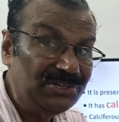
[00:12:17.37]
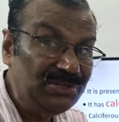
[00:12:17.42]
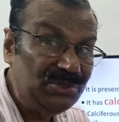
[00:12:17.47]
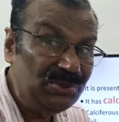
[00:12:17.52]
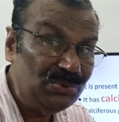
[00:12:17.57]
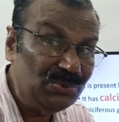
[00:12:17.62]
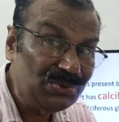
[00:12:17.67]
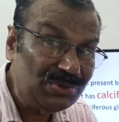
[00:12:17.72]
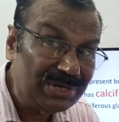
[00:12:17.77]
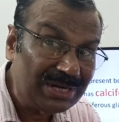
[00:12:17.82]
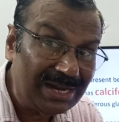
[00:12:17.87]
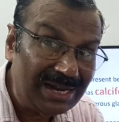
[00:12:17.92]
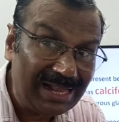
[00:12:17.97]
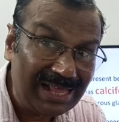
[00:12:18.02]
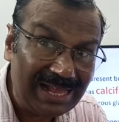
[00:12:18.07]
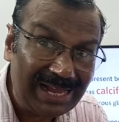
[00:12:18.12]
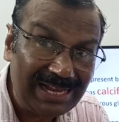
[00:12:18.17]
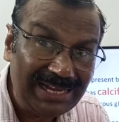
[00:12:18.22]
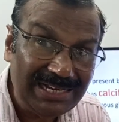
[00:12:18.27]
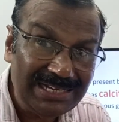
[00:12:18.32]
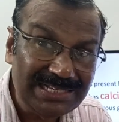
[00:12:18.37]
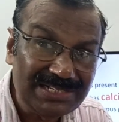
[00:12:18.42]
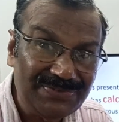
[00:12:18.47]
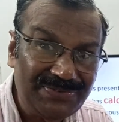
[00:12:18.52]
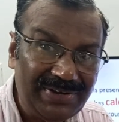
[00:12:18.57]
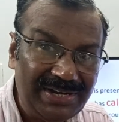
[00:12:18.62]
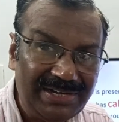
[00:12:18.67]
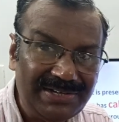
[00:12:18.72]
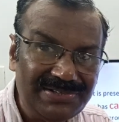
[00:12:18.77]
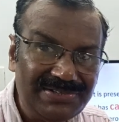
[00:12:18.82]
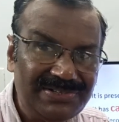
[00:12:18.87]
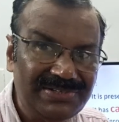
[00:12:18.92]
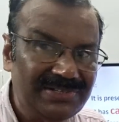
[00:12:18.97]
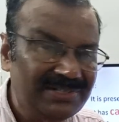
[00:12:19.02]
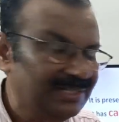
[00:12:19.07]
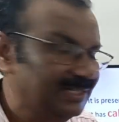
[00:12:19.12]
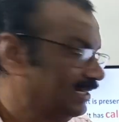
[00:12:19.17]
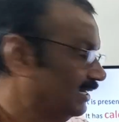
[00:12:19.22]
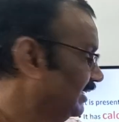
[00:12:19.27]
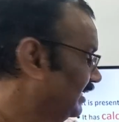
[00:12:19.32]
friends,
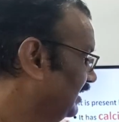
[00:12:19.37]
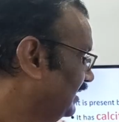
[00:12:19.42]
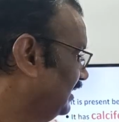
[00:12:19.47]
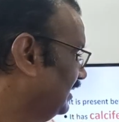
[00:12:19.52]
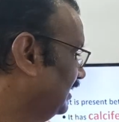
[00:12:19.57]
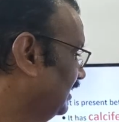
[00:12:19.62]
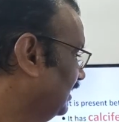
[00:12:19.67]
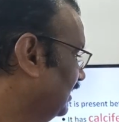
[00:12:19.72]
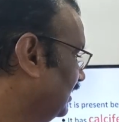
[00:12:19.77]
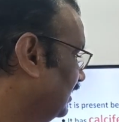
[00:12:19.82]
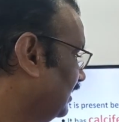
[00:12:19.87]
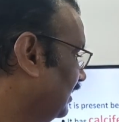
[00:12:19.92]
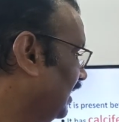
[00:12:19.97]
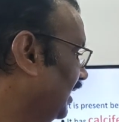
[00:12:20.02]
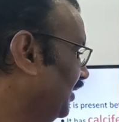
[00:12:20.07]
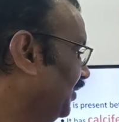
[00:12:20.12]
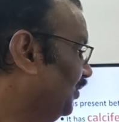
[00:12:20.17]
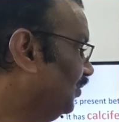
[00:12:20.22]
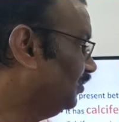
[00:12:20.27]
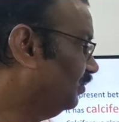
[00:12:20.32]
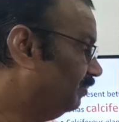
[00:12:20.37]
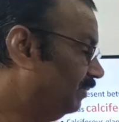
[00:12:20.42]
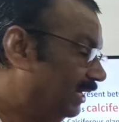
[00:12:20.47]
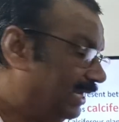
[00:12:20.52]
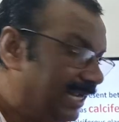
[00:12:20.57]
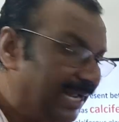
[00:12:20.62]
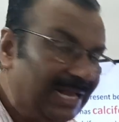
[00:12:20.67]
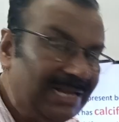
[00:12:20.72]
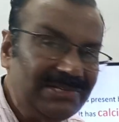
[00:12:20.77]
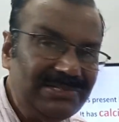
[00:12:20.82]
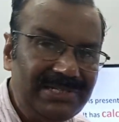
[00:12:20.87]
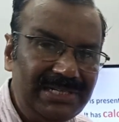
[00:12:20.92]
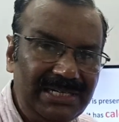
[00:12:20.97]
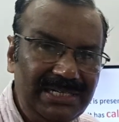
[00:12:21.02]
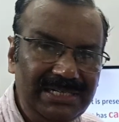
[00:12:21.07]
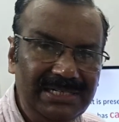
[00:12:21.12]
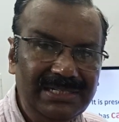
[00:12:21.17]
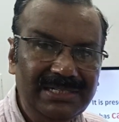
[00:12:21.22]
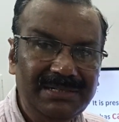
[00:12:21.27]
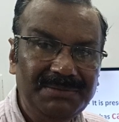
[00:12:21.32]
the humic
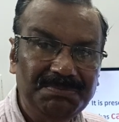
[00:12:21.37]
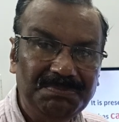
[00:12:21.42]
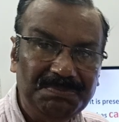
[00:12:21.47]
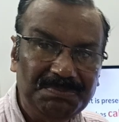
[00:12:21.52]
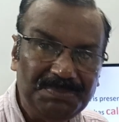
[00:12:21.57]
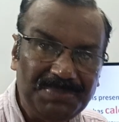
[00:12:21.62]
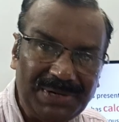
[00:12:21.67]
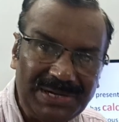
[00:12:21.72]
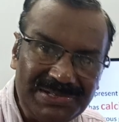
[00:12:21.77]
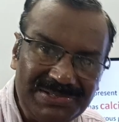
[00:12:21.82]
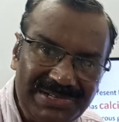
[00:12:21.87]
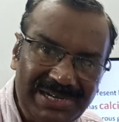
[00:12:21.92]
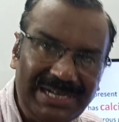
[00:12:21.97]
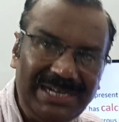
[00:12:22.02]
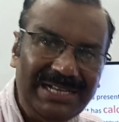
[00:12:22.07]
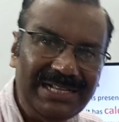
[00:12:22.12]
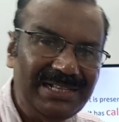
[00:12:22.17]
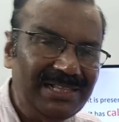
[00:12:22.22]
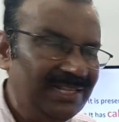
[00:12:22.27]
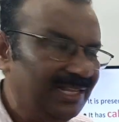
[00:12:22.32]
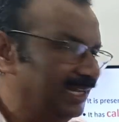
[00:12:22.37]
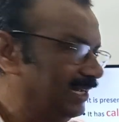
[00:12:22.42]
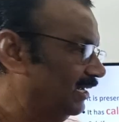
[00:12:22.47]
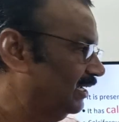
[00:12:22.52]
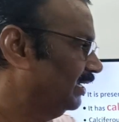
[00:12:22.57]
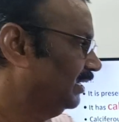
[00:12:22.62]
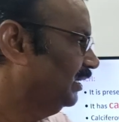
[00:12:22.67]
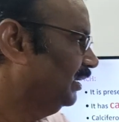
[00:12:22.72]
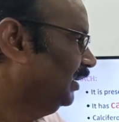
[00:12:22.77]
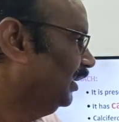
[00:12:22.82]
acid present in the